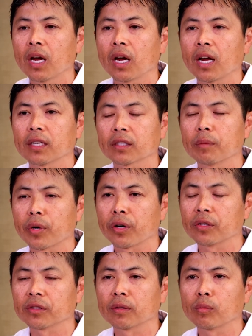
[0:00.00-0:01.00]
as
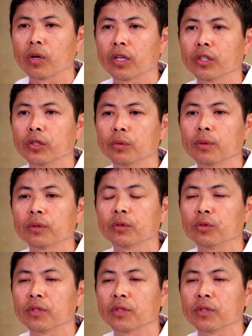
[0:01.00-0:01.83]
compared to someone who do